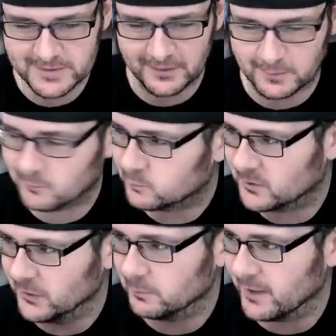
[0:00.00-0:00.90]
out the
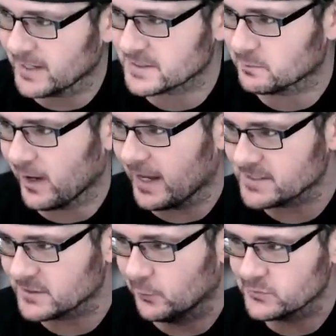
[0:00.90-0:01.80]
clear plastic bags
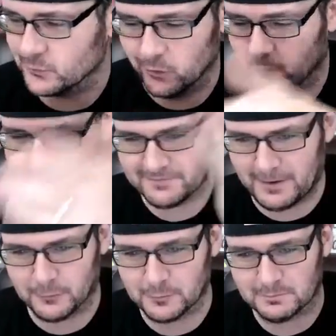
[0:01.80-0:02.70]
and goes through them. He's
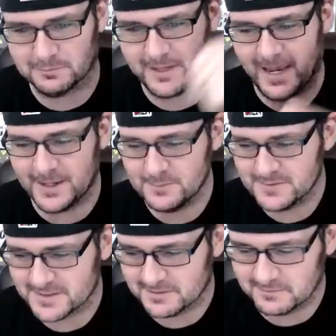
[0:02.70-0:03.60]
found
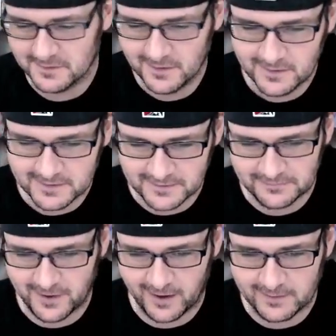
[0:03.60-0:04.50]
games and gift
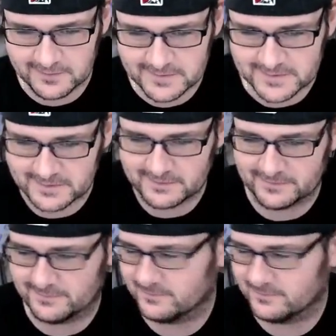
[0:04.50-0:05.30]
cards and